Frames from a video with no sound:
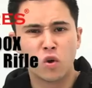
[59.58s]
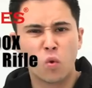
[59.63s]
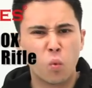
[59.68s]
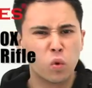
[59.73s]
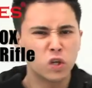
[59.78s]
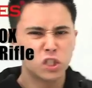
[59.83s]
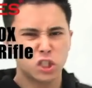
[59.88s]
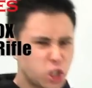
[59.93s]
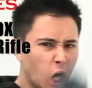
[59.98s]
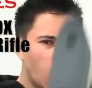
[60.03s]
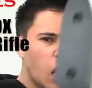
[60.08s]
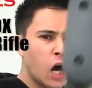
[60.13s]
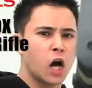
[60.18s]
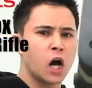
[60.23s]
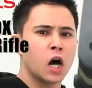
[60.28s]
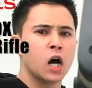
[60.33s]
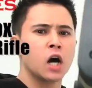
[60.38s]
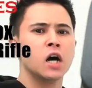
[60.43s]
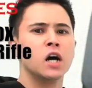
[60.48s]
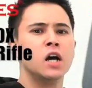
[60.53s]
a
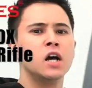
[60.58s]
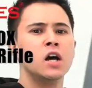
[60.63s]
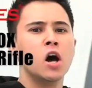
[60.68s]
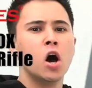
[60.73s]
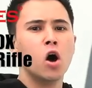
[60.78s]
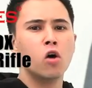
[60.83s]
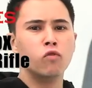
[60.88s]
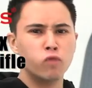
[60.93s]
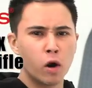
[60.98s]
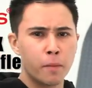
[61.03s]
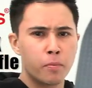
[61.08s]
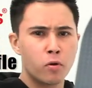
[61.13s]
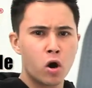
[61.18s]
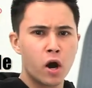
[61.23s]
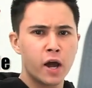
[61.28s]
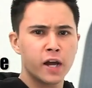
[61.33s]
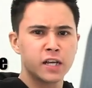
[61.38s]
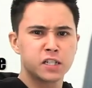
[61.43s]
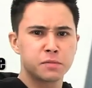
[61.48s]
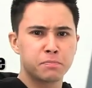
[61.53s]
whoosh-ah! A
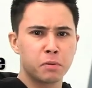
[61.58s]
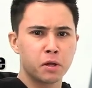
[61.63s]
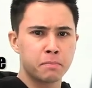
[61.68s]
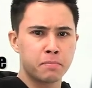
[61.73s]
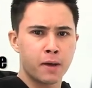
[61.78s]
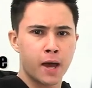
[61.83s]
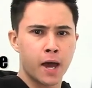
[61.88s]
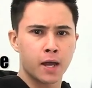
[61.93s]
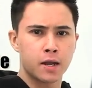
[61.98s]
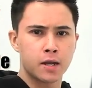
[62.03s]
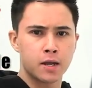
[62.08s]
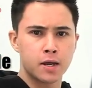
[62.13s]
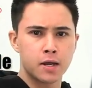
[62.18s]
rubberized butt pad.